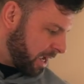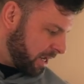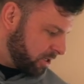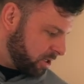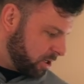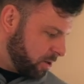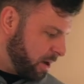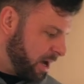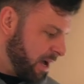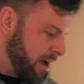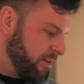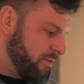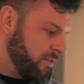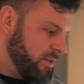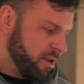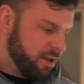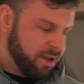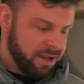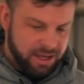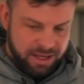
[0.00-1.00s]
I do have
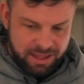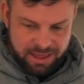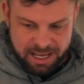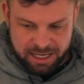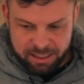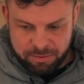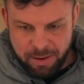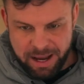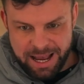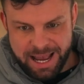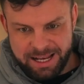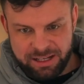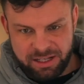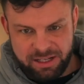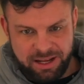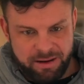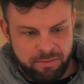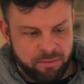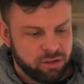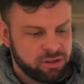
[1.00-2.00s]
this by
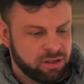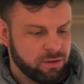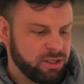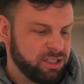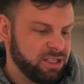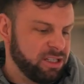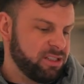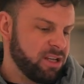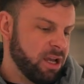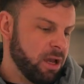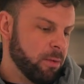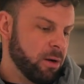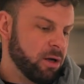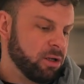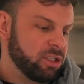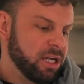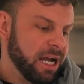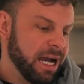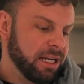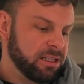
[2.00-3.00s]
Engineered Muscle, which is
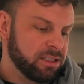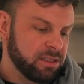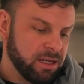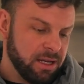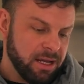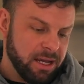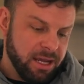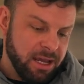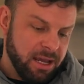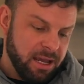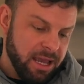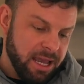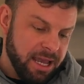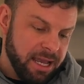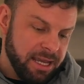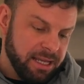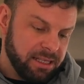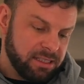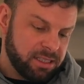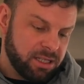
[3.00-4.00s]
turbocharged.
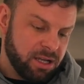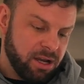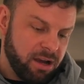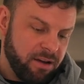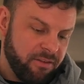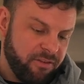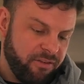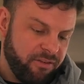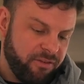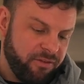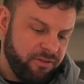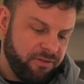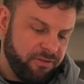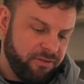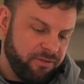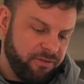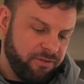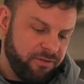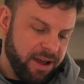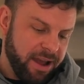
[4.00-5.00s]
It's got
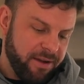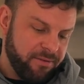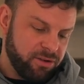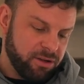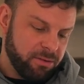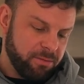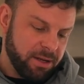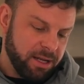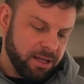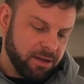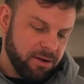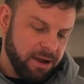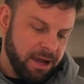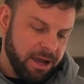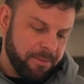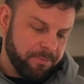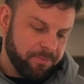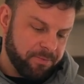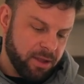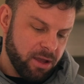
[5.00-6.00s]
500
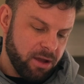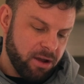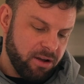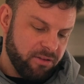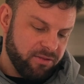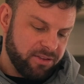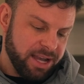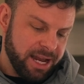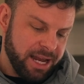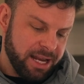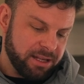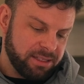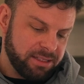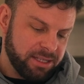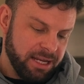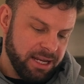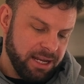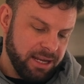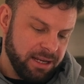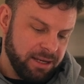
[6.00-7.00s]
milligram of
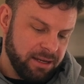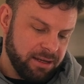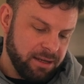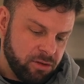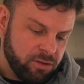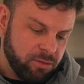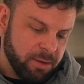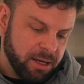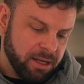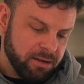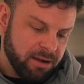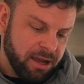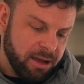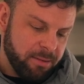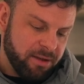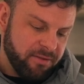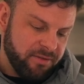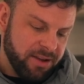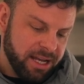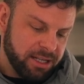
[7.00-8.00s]
carnitine, 100
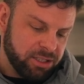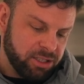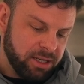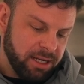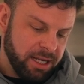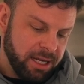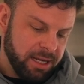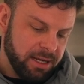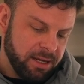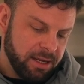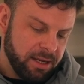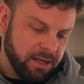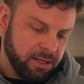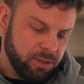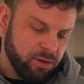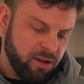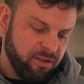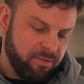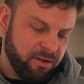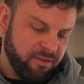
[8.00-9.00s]
milligram of arginine,
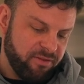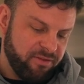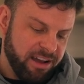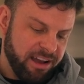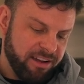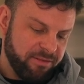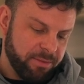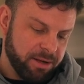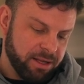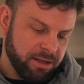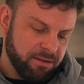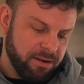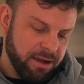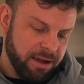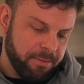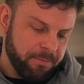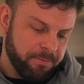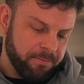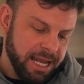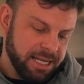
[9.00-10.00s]
12.5
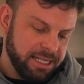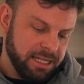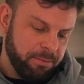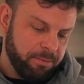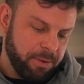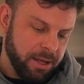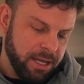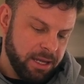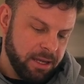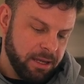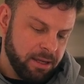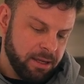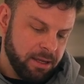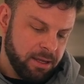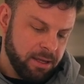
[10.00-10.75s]
milligram ATP